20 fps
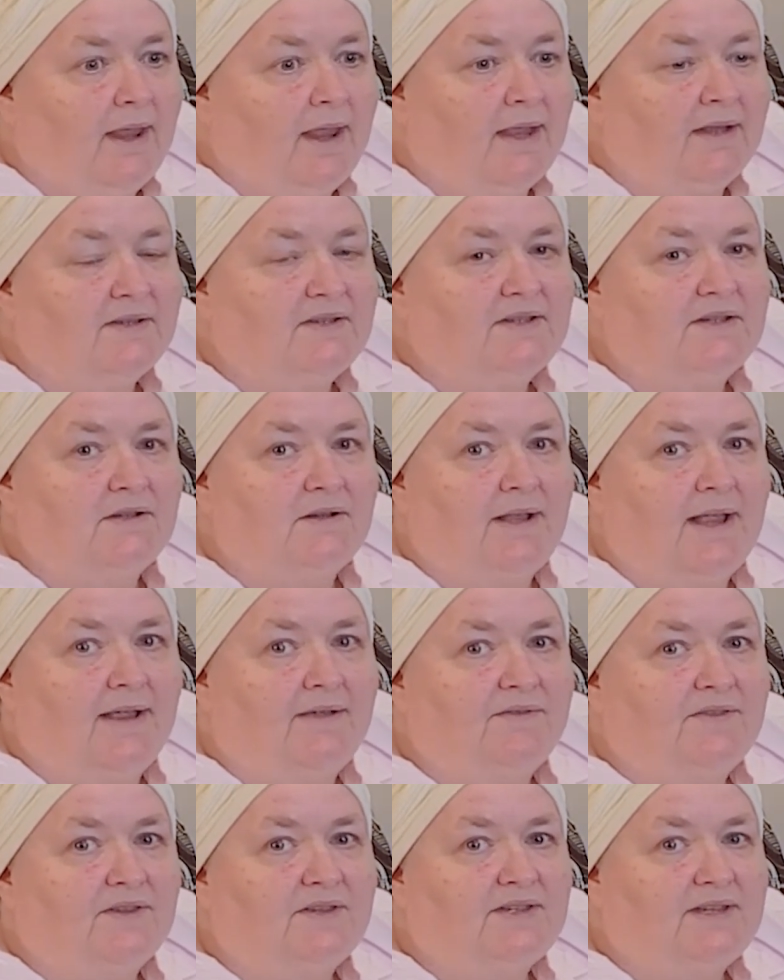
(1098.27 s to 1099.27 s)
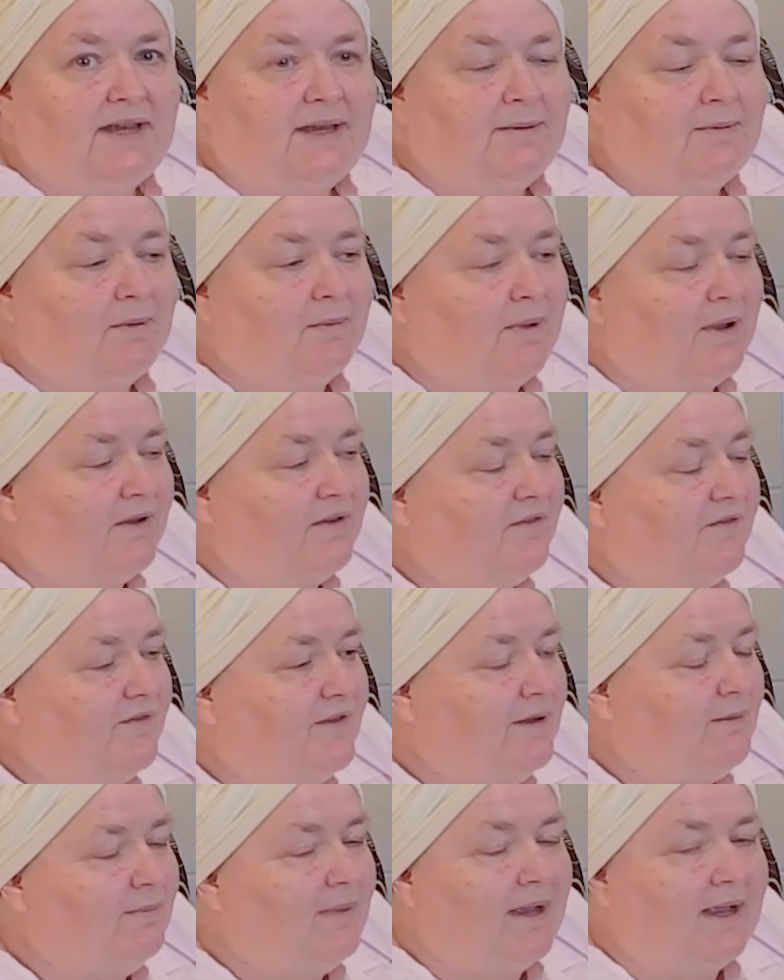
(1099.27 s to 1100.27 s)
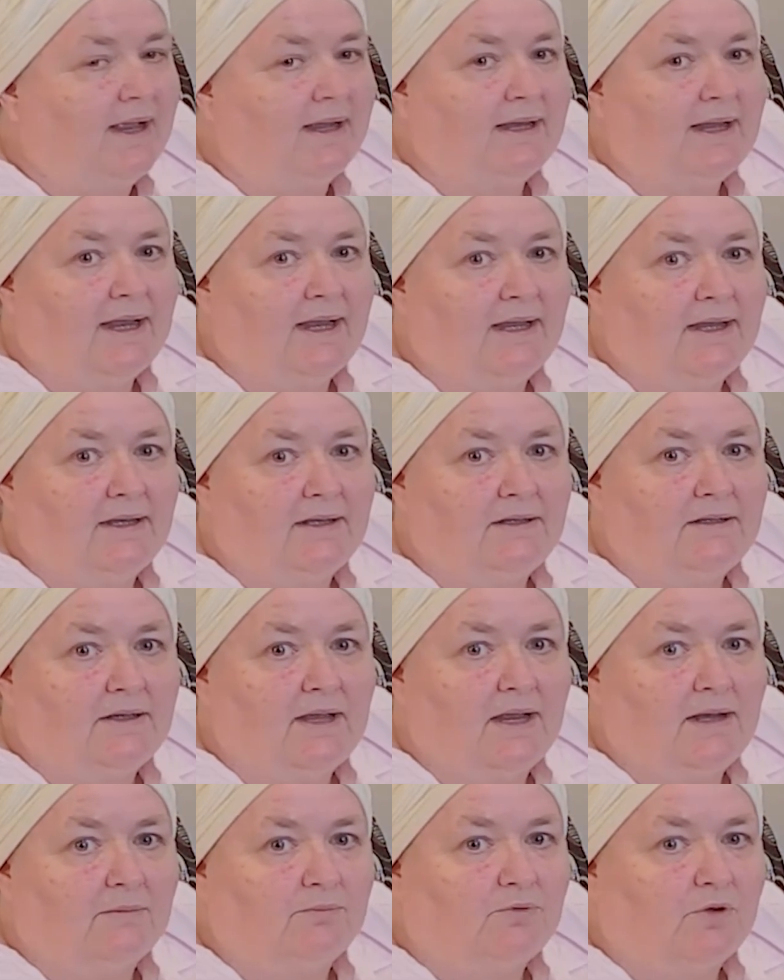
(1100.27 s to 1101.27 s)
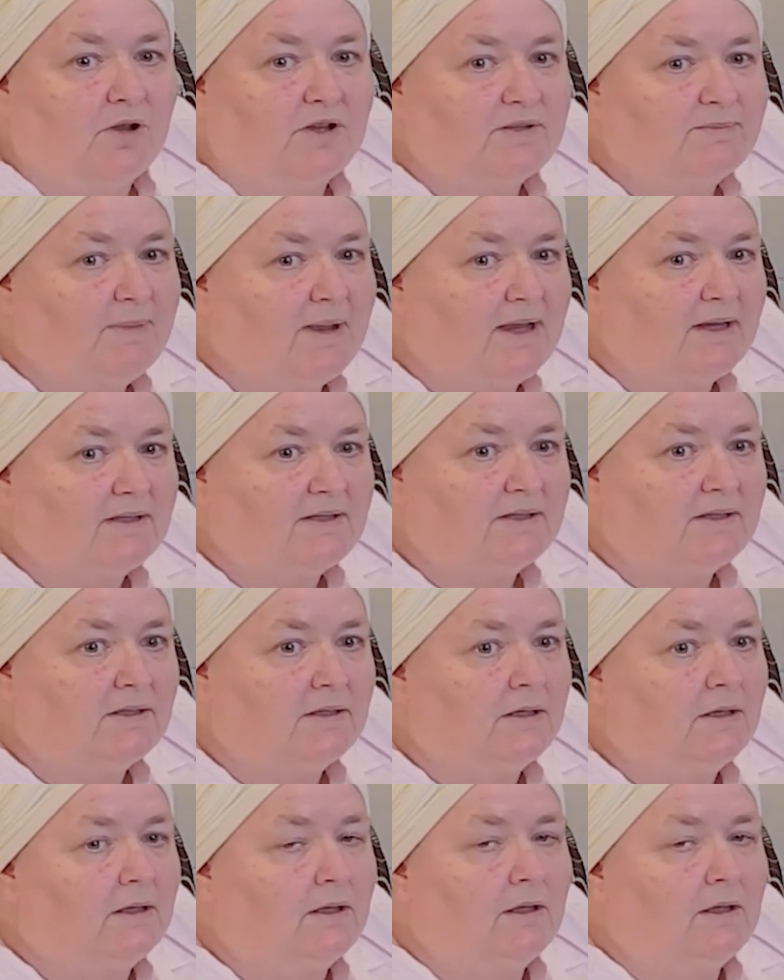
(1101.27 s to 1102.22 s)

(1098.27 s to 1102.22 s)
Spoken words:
and still have the same amount of feedback and prospects